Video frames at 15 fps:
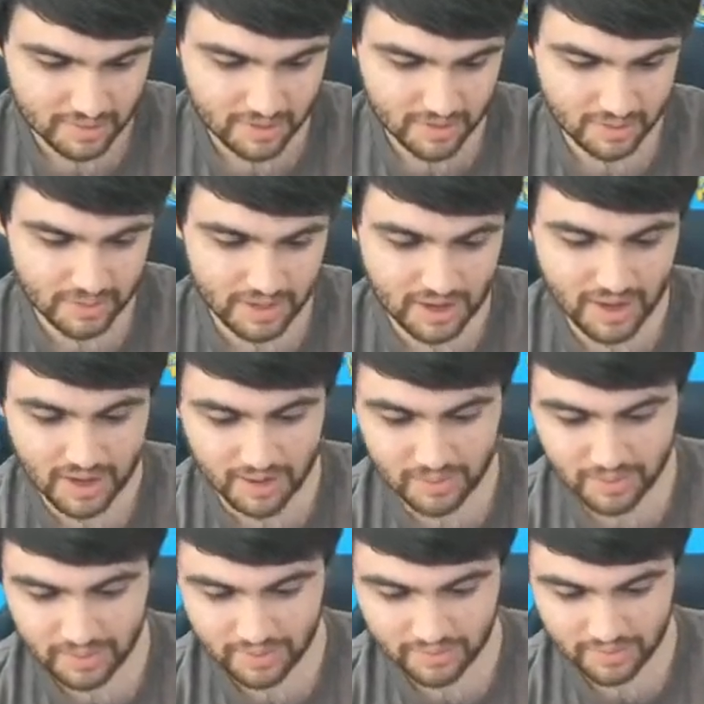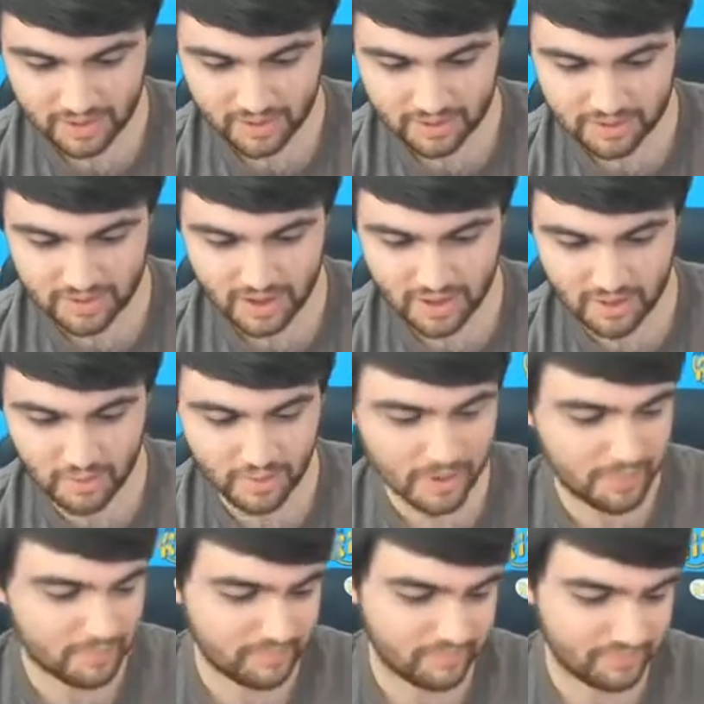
Here we go. Here's another one.